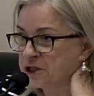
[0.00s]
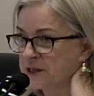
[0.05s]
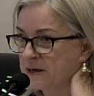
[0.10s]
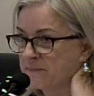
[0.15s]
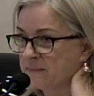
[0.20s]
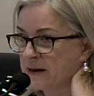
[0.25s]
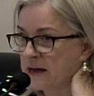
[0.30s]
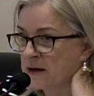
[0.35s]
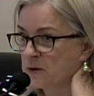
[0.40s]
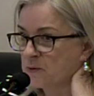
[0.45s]
them?
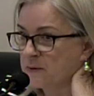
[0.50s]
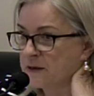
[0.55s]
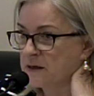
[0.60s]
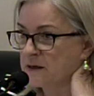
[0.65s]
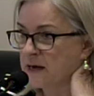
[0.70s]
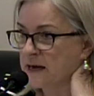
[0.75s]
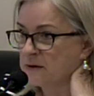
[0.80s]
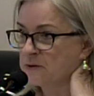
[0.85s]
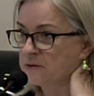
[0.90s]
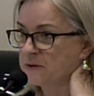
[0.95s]
How
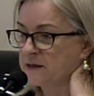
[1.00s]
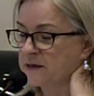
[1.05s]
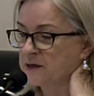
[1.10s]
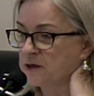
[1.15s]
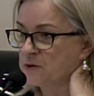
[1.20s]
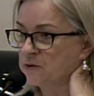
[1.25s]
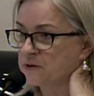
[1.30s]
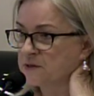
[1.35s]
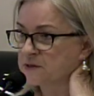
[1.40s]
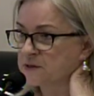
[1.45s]
do they
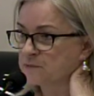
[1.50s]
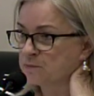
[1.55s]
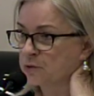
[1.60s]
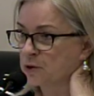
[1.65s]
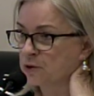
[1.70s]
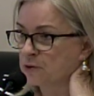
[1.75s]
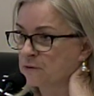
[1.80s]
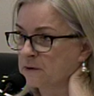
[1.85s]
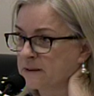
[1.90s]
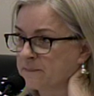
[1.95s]
know this
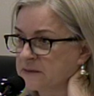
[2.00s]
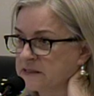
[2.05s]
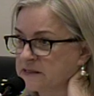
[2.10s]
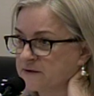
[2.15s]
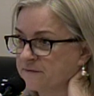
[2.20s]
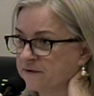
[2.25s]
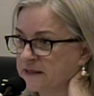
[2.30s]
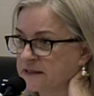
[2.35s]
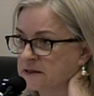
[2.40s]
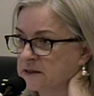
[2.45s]
program is
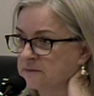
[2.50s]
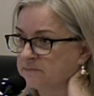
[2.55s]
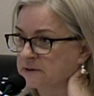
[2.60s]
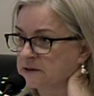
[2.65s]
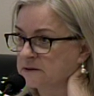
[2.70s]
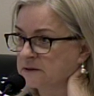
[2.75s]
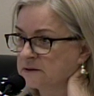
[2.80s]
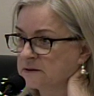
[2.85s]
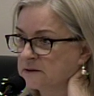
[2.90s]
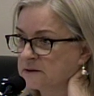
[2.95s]

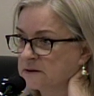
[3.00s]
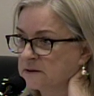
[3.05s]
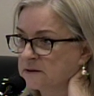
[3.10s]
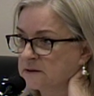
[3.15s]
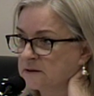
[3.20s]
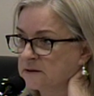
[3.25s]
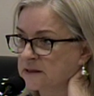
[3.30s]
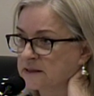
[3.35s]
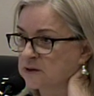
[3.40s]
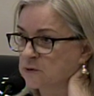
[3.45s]
available?
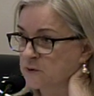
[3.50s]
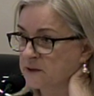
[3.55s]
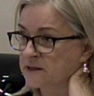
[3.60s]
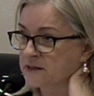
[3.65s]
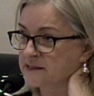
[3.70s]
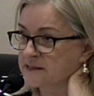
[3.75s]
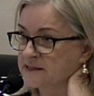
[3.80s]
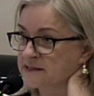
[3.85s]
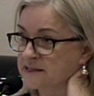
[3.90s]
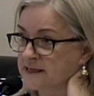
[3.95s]
It's one
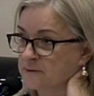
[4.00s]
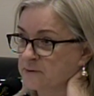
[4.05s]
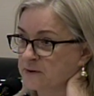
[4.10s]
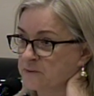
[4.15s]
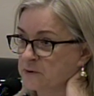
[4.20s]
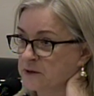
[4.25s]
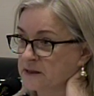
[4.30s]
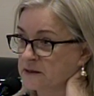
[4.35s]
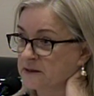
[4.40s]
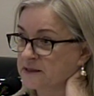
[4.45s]
thing to say we
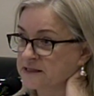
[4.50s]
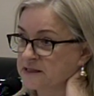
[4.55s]
want to listen